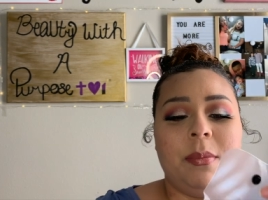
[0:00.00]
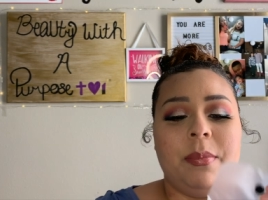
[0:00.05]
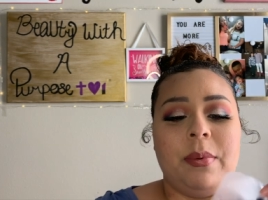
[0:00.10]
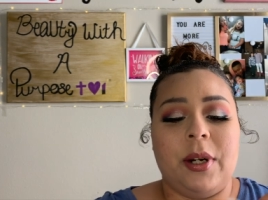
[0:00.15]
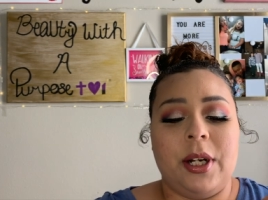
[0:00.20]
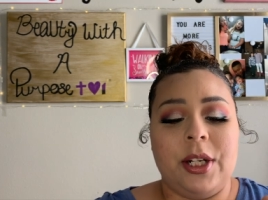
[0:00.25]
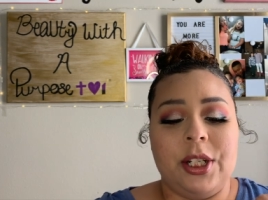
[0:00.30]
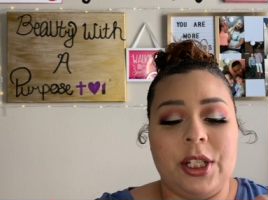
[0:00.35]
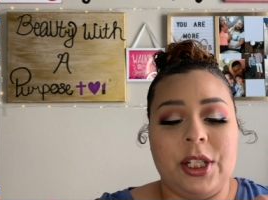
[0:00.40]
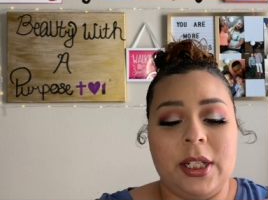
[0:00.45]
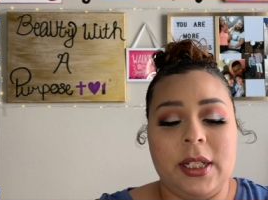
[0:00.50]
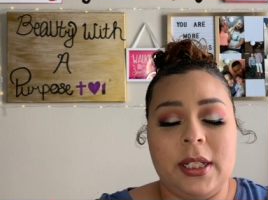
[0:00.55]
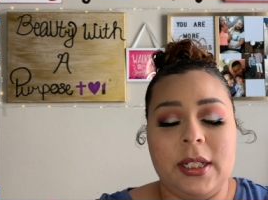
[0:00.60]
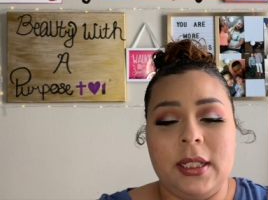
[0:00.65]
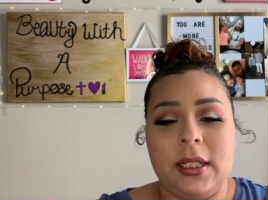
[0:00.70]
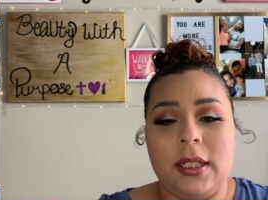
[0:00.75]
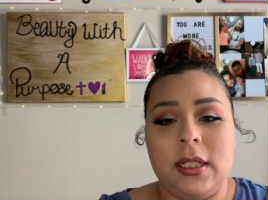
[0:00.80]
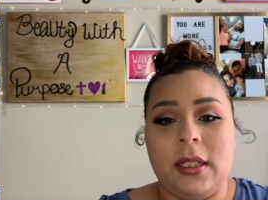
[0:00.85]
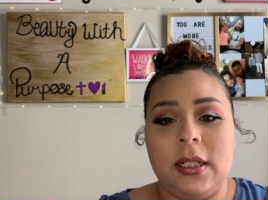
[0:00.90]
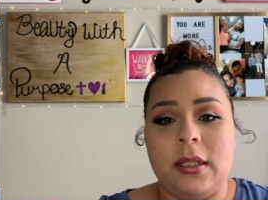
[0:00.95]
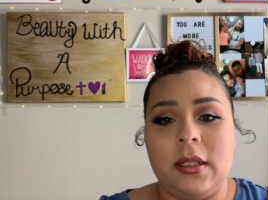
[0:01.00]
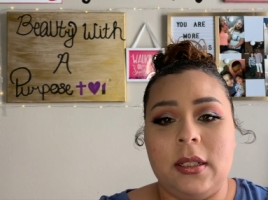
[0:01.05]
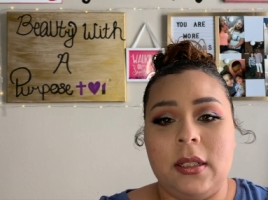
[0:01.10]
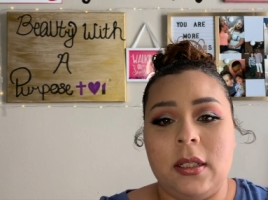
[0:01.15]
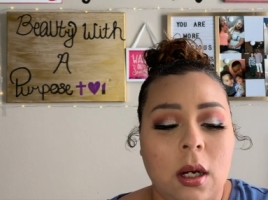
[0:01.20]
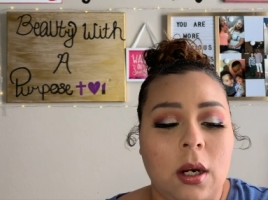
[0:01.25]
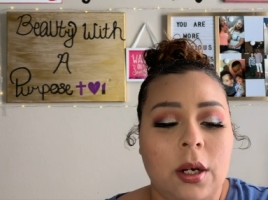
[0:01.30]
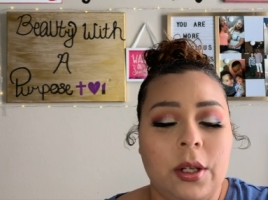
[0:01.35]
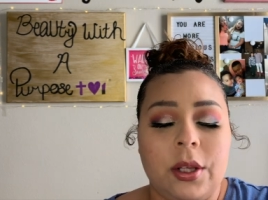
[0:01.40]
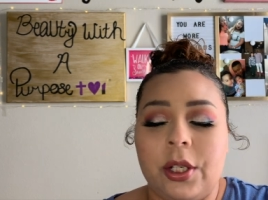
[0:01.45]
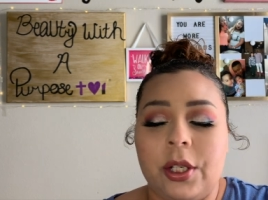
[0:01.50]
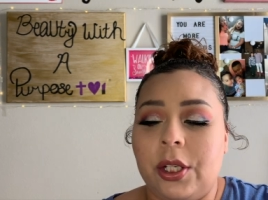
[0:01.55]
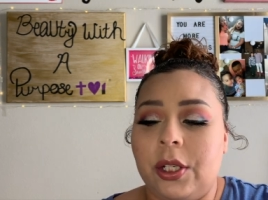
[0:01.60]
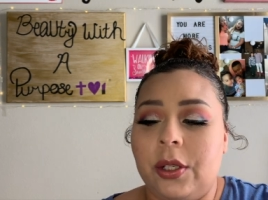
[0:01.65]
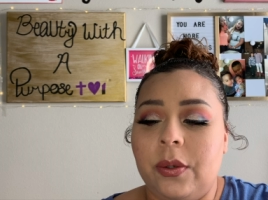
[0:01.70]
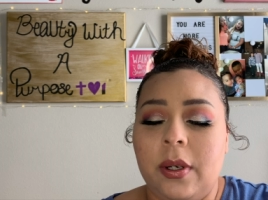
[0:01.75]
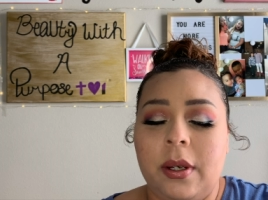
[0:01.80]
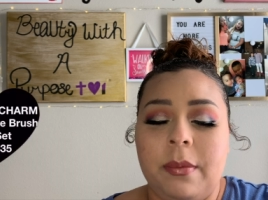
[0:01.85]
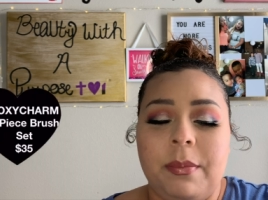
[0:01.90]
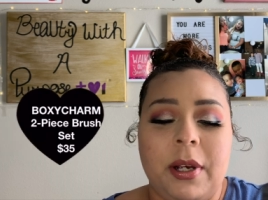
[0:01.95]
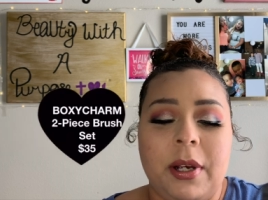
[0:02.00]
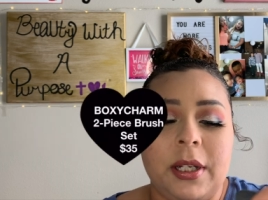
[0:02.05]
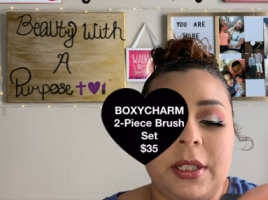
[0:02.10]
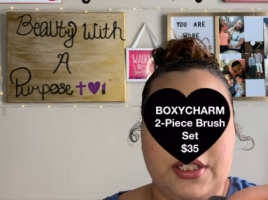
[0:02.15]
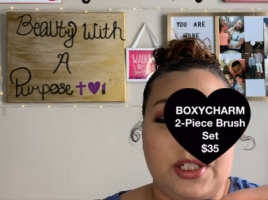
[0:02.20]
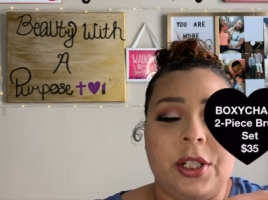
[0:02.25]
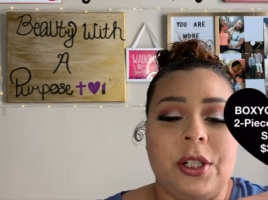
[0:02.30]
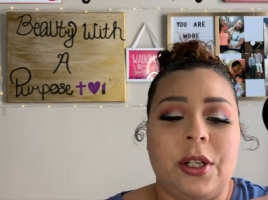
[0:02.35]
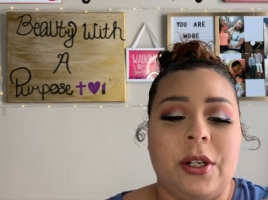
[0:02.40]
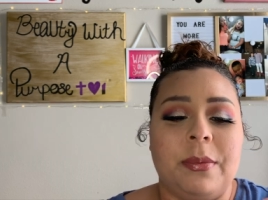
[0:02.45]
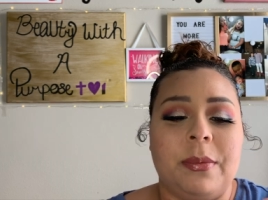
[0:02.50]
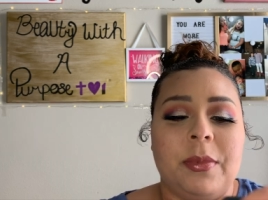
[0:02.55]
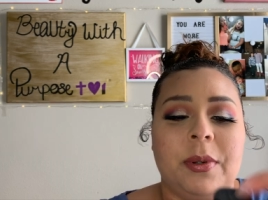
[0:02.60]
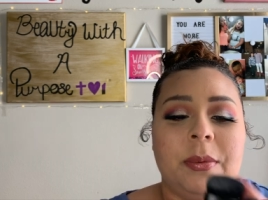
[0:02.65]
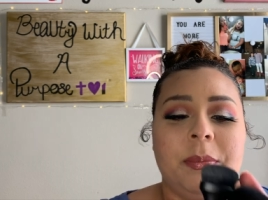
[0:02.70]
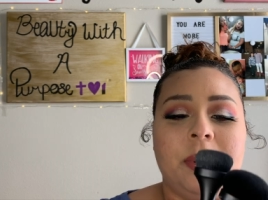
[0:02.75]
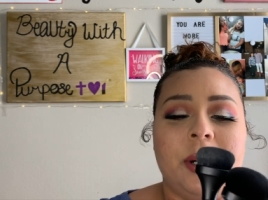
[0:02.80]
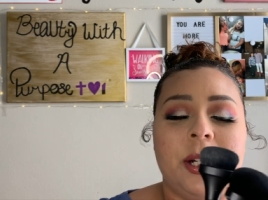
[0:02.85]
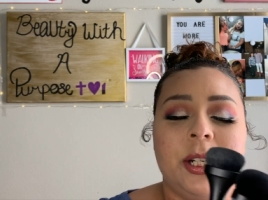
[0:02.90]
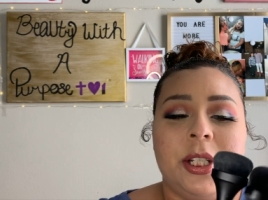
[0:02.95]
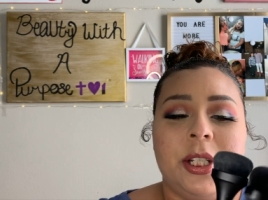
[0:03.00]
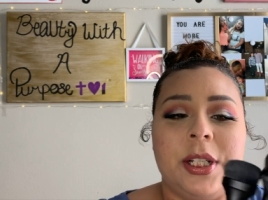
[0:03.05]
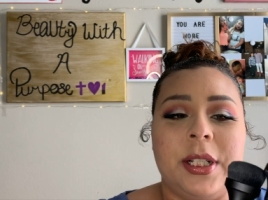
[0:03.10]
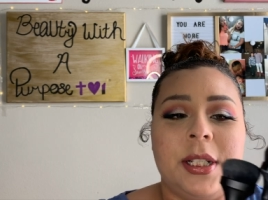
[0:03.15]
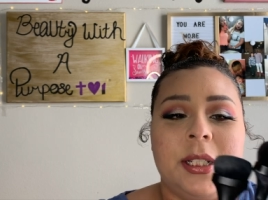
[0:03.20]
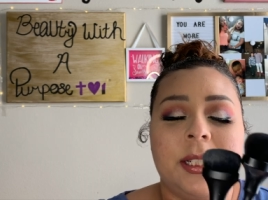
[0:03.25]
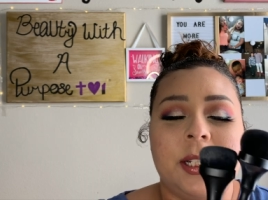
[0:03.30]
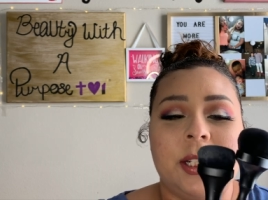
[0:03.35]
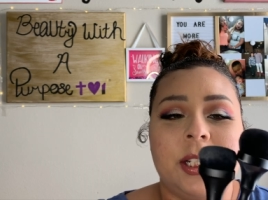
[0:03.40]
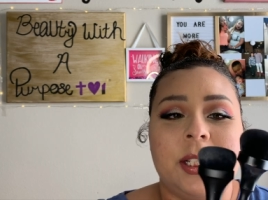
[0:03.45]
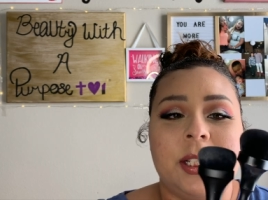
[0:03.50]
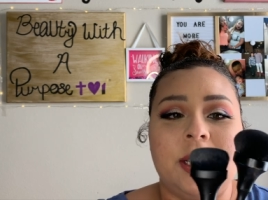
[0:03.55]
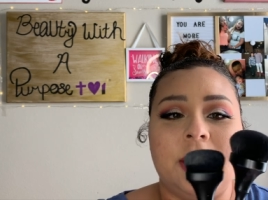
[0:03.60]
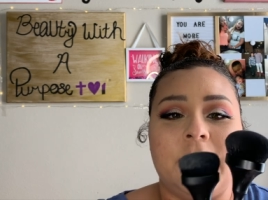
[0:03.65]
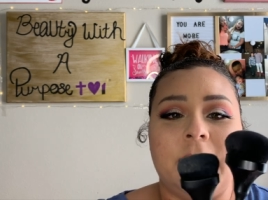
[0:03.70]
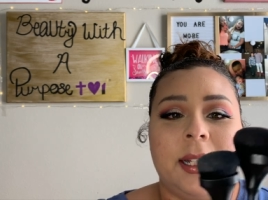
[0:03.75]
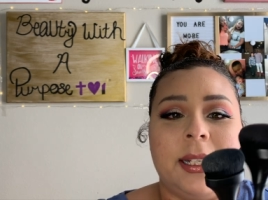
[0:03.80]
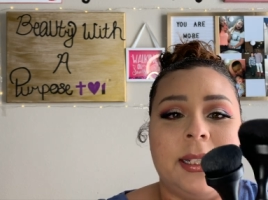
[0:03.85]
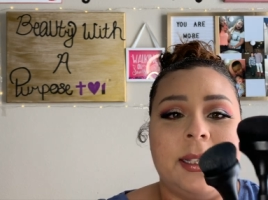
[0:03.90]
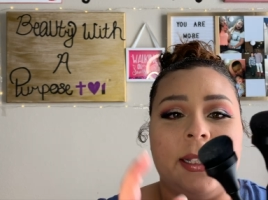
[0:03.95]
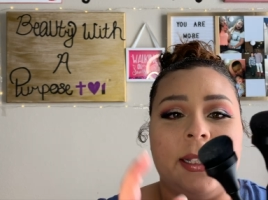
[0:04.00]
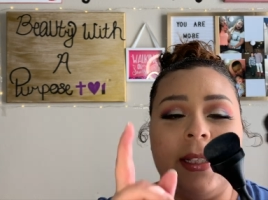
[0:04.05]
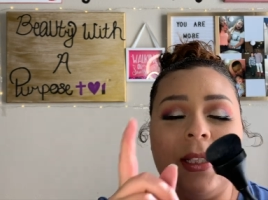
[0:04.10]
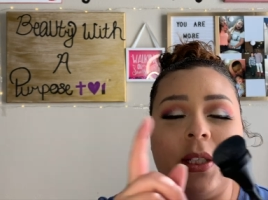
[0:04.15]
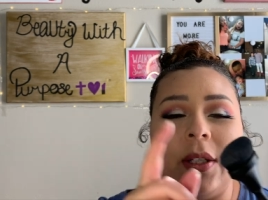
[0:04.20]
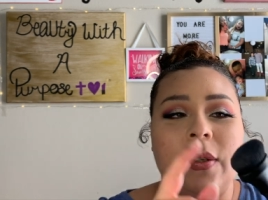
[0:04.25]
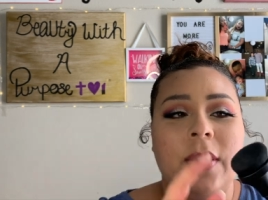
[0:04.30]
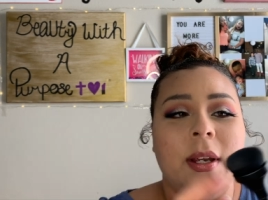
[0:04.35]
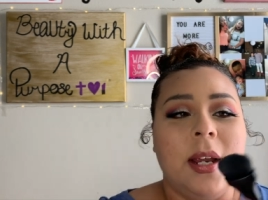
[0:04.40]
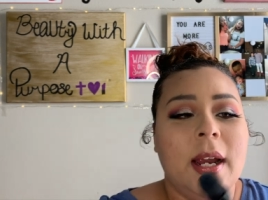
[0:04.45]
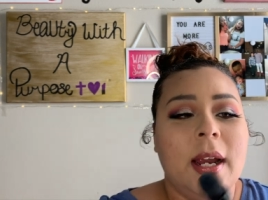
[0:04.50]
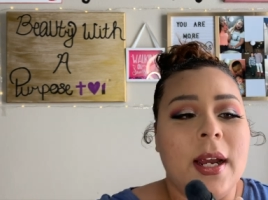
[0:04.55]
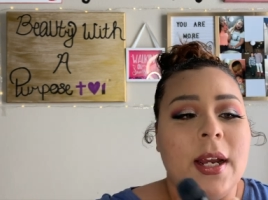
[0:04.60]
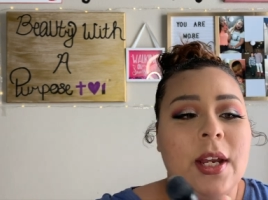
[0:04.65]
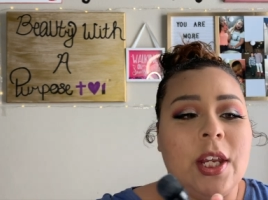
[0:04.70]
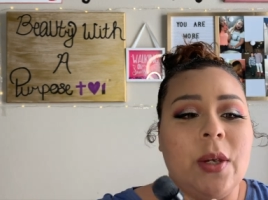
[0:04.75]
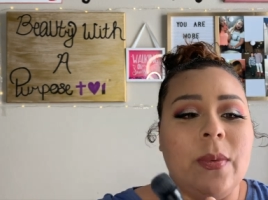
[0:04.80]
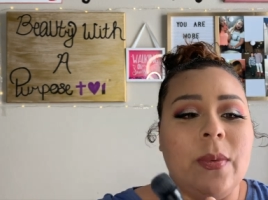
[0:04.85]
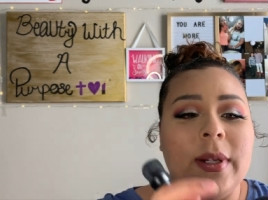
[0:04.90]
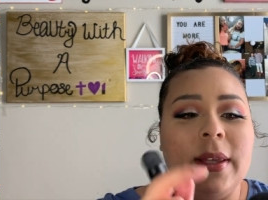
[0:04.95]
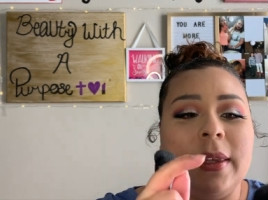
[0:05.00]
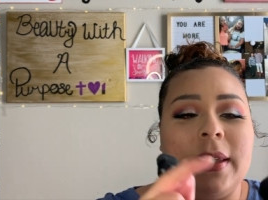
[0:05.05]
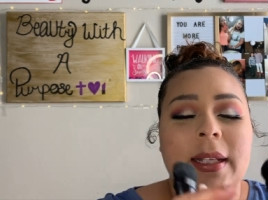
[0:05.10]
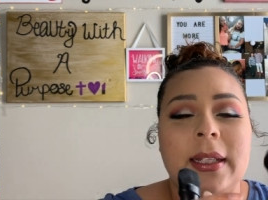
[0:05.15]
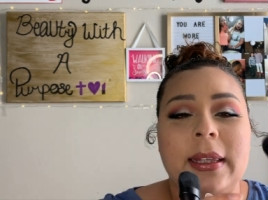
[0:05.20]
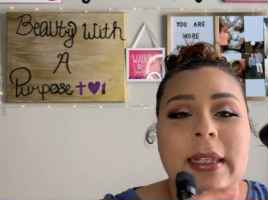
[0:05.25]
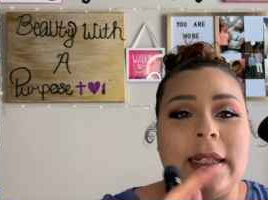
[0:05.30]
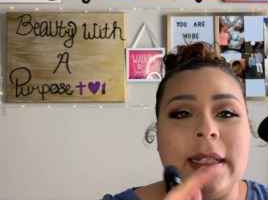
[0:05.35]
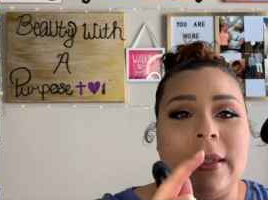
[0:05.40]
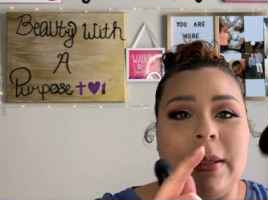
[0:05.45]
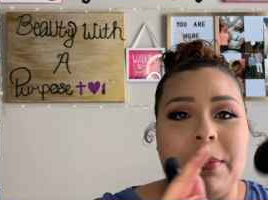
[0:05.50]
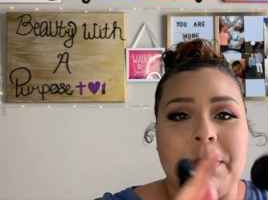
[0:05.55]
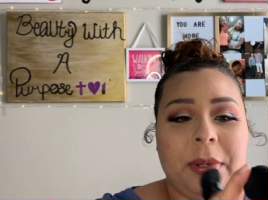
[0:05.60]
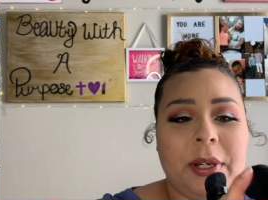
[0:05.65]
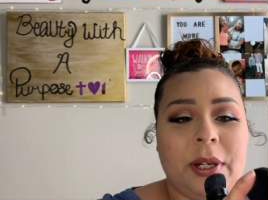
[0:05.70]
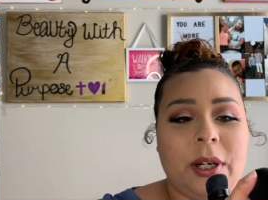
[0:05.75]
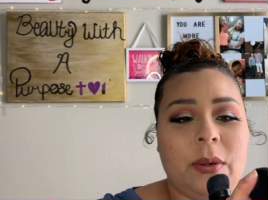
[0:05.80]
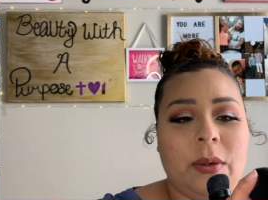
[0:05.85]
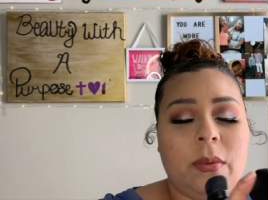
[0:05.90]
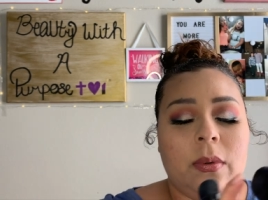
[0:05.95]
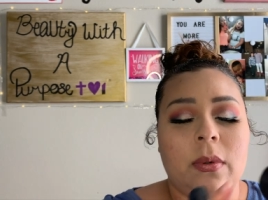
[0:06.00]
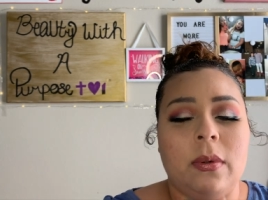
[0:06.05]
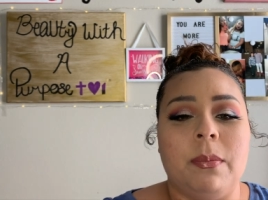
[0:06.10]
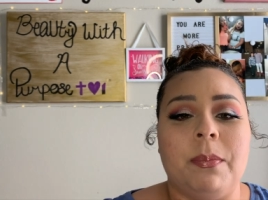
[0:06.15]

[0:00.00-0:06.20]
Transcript: brushes. Are the new BoxyCharm brushes. They just look like this. So you would think that the bigger